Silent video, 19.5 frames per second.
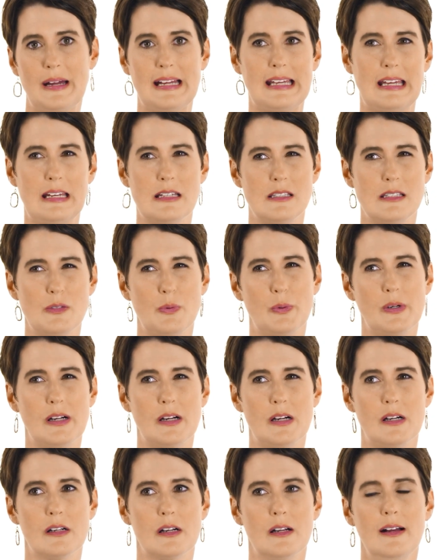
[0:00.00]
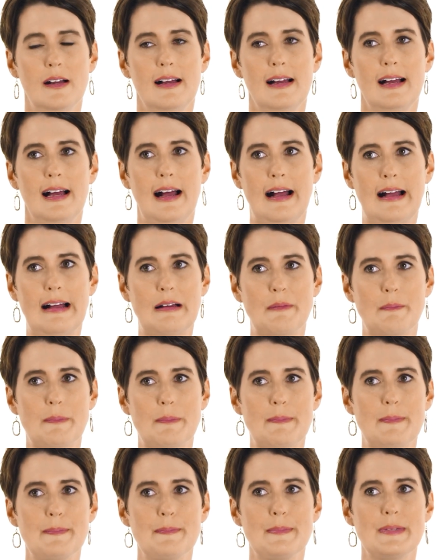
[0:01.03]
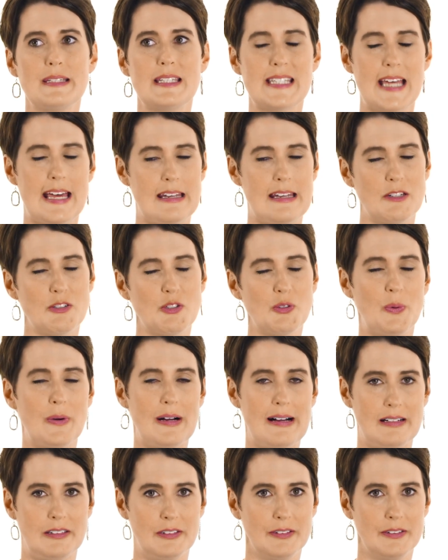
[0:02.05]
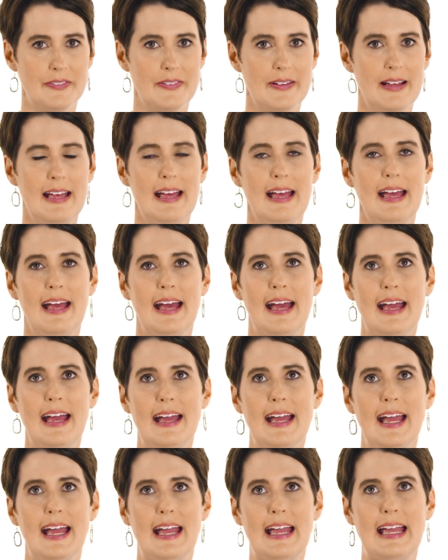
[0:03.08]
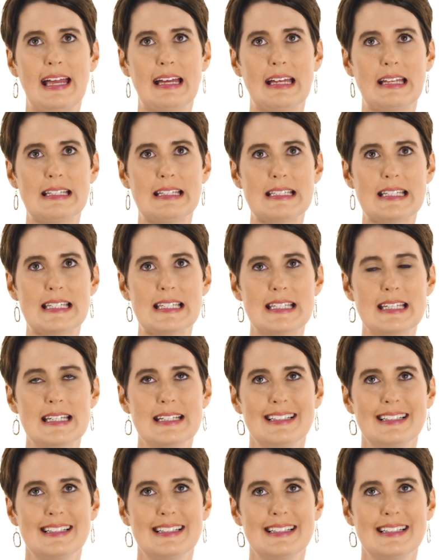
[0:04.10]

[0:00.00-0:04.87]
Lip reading: my kids were 10 and 12, and